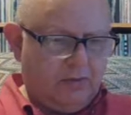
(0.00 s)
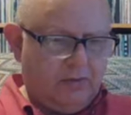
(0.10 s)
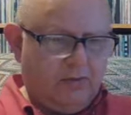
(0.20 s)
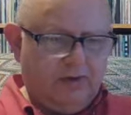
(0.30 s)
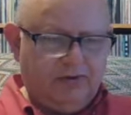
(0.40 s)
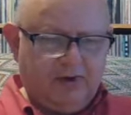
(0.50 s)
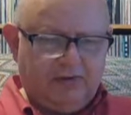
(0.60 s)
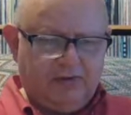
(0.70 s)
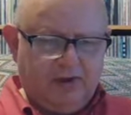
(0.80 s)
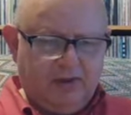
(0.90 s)
The reason I
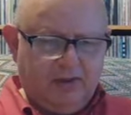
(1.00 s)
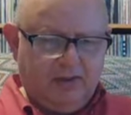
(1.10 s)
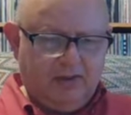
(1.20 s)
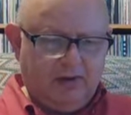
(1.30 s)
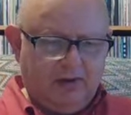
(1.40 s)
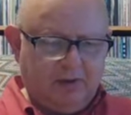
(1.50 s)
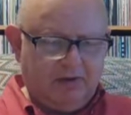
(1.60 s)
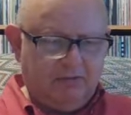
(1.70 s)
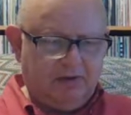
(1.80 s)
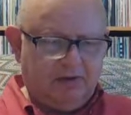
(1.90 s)
say that I
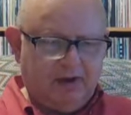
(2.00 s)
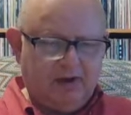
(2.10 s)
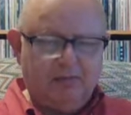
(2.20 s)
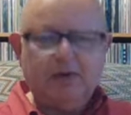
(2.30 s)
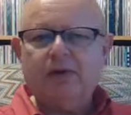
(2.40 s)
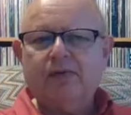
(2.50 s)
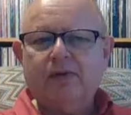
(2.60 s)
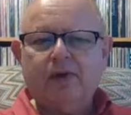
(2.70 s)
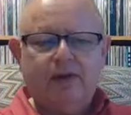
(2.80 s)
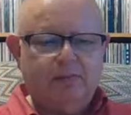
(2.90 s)
might be taking a bit of
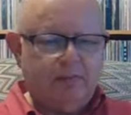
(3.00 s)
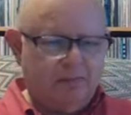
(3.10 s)
a